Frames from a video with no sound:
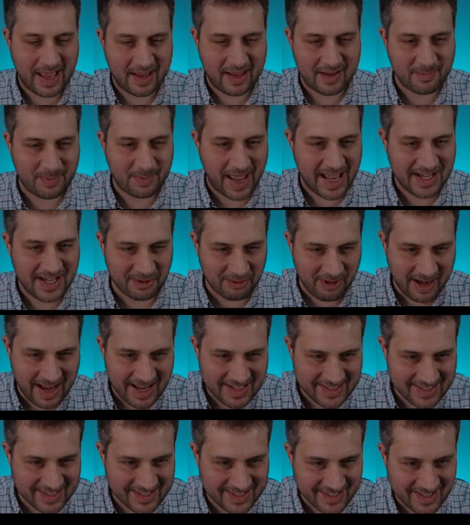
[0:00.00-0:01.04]

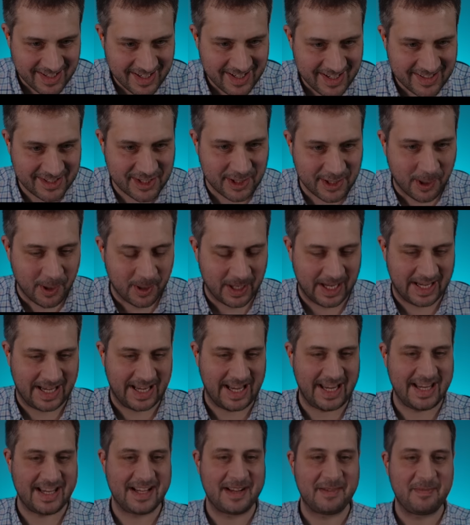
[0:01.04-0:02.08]
Pederast?
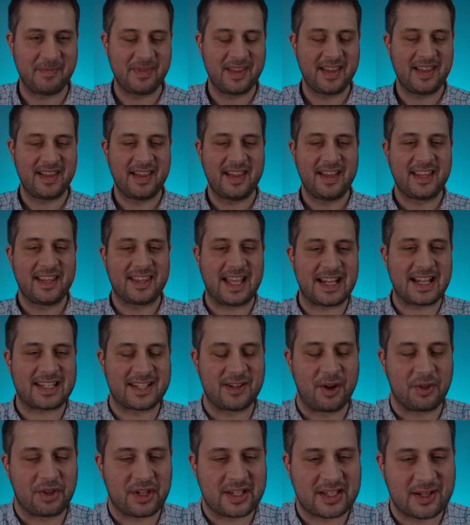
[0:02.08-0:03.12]
Surely that's
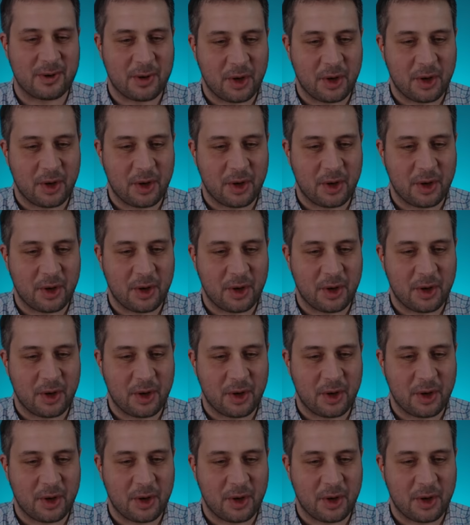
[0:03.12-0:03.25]
not the sort